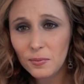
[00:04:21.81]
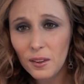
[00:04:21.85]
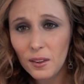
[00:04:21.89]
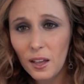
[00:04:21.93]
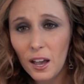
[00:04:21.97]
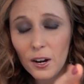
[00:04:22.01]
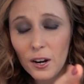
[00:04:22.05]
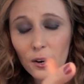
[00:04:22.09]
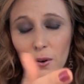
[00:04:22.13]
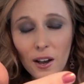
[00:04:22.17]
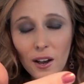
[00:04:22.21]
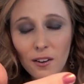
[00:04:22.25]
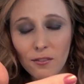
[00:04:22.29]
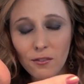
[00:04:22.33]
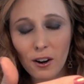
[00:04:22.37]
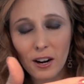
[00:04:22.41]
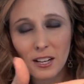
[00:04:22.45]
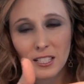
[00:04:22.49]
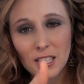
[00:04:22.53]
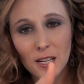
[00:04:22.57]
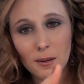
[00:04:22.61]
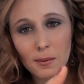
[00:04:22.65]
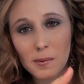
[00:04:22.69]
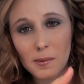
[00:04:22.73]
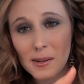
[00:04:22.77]
I don't have dry
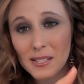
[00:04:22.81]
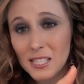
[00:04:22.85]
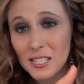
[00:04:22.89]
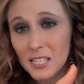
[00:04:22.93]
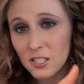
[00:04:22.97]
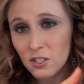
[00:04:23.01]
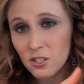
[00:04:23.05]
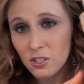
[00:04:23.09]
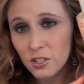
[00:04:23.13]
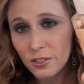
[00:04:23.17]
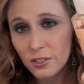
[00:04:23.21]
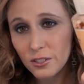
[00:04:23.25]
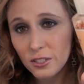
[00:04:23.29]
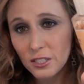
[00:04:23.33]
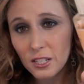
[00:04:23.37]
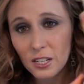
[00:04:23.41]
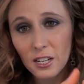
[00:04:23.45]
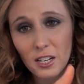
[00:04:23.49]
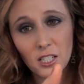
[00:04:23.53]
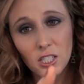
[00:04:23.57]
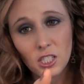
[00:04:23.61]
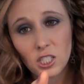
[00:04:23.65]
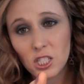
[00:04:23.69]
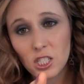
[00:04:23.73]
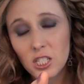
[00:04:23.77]
skin, but my sister used it
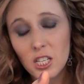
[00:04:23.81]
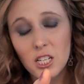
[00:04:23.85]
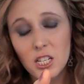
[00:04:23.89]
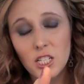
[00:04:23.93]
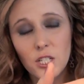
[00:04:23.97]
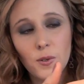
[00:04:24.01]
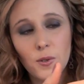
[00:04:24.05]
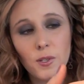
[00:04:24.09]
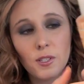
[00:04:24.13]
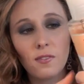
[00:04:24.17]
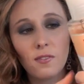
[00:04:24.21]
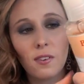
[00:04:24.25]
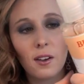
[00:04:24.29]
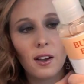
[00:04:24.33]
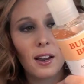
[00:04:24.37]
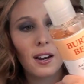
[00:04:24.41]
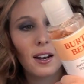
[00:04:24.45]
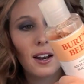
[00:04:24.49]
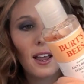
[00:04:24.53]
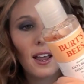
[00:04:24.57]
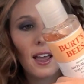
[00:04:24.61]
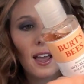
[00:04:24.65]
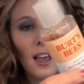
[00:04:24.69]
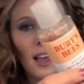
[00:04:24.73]
and she said she was fine.